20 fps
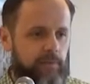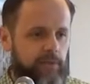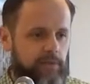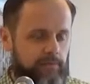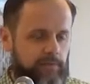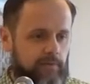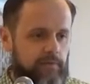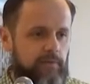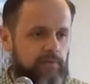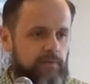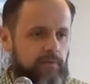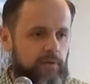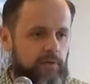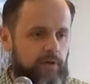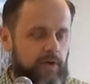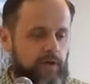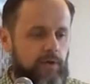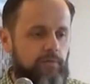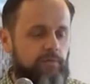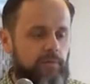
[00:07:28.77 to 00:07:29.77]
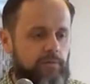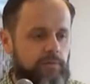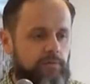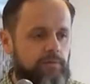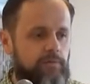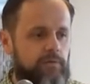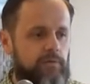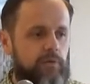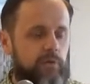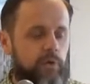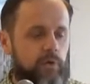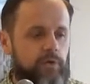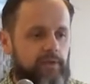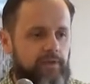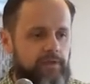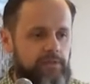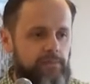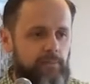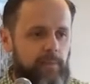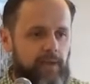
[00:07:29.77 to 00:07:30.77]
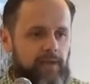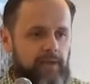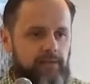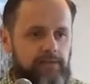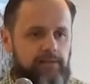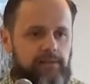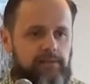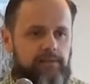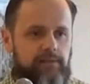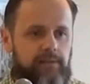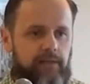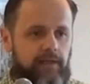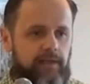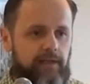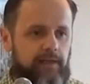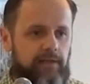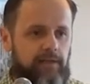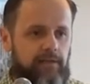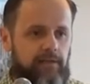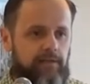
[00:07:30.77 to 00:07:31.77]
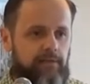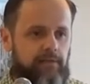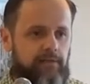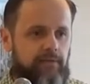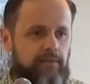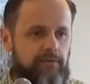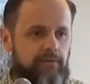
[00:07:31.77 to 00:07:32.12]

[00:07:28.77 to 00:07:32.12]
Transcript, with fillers: kind of, I often thought this meant uh,